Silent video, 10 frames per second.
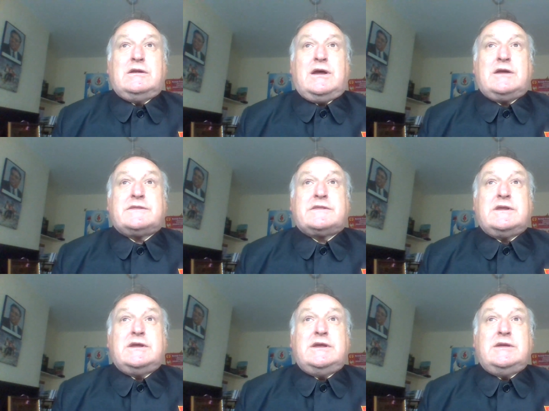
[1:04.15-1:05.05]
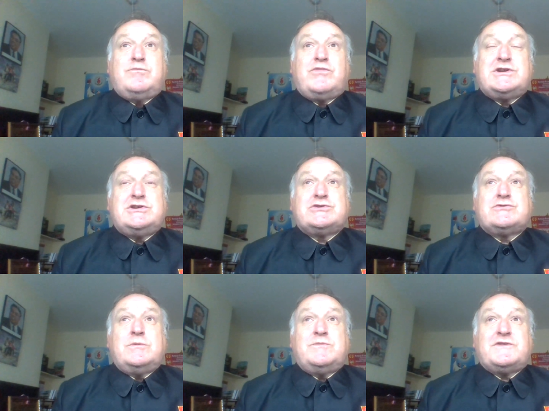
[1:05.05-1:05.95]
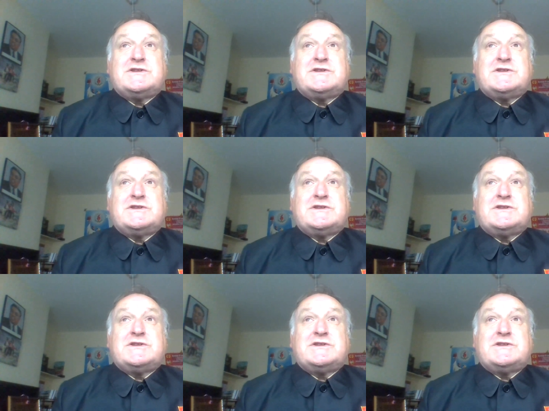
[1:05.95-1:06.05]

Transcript: The British Group for